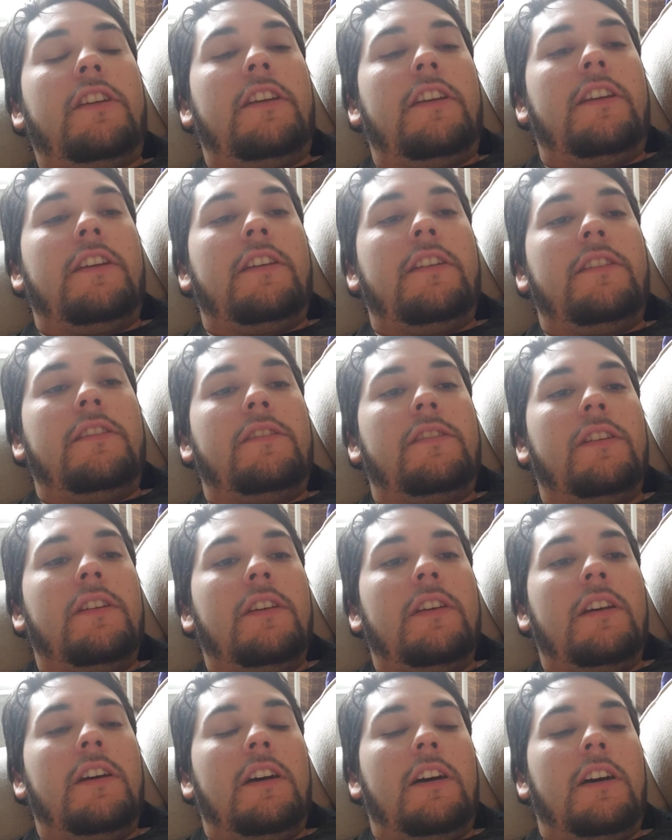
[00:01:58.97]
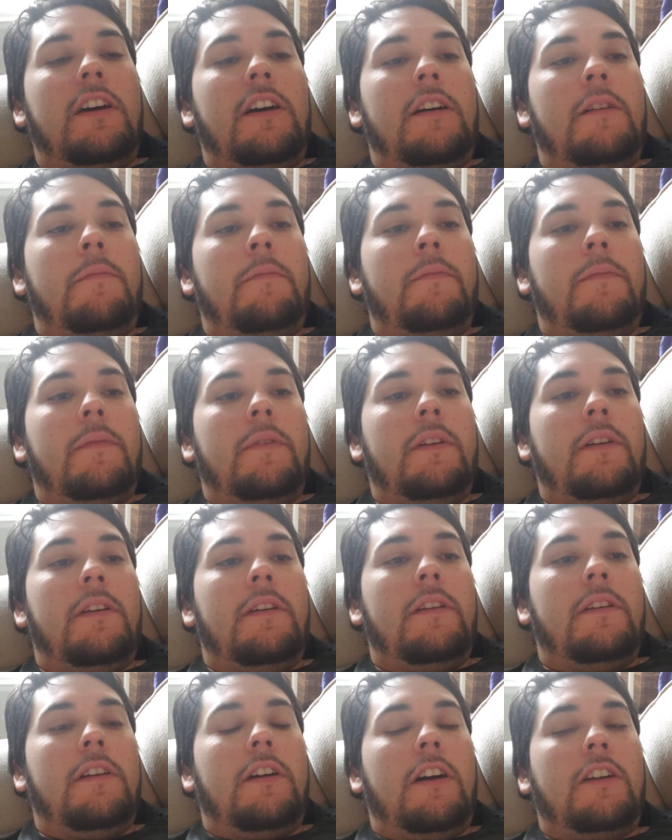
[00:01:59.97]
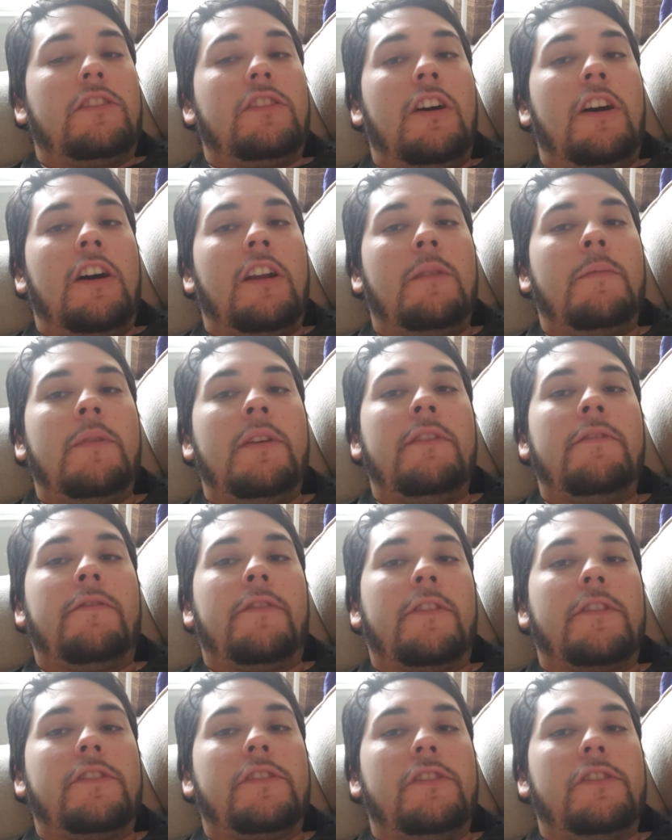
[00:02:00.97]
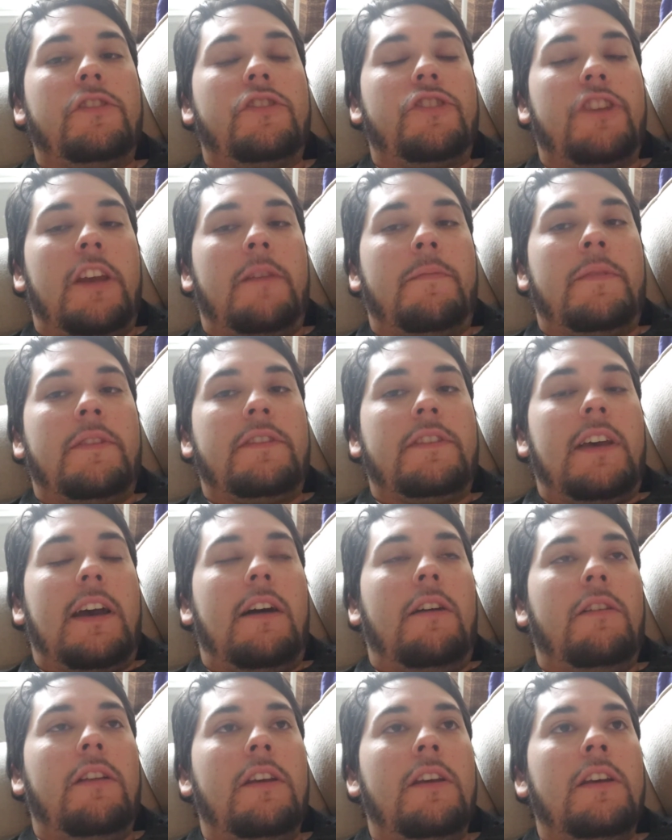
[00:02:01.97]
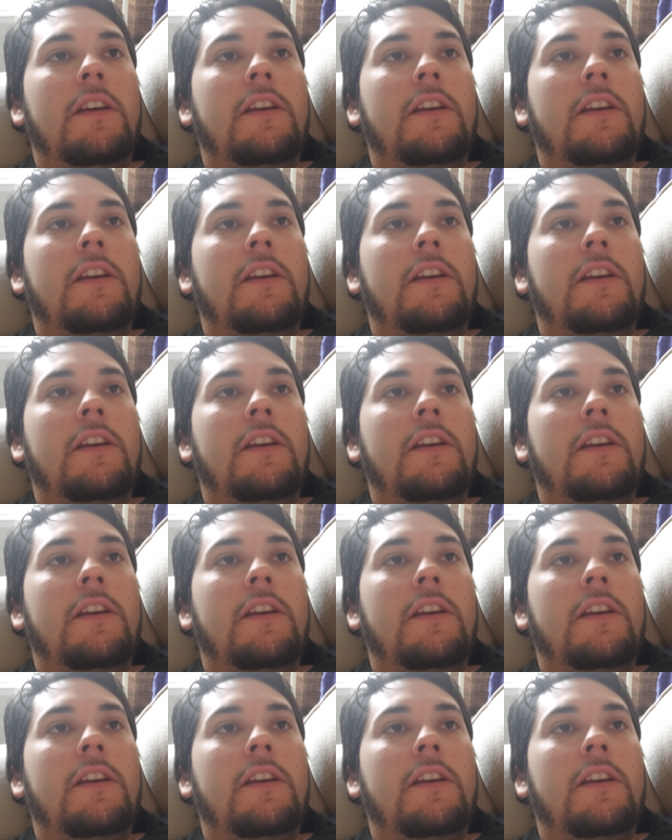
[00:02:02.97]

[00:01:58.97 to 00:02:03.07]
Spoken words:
is autonomy versus shame and doubt.